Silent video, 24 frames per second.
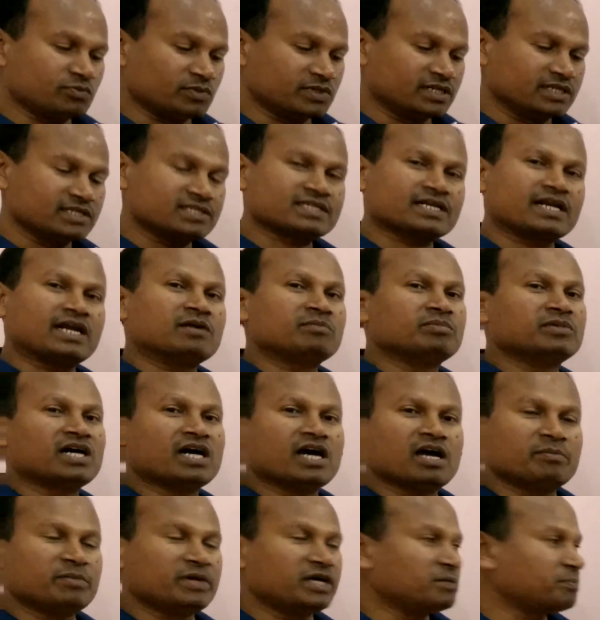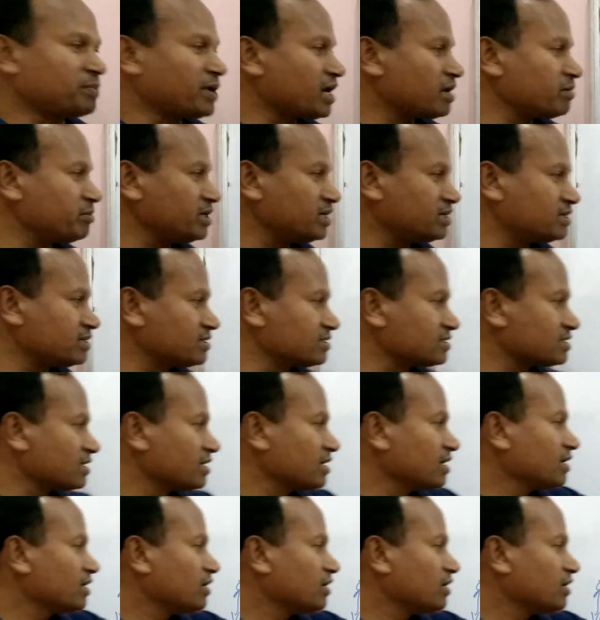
We describe the hybrid parameters.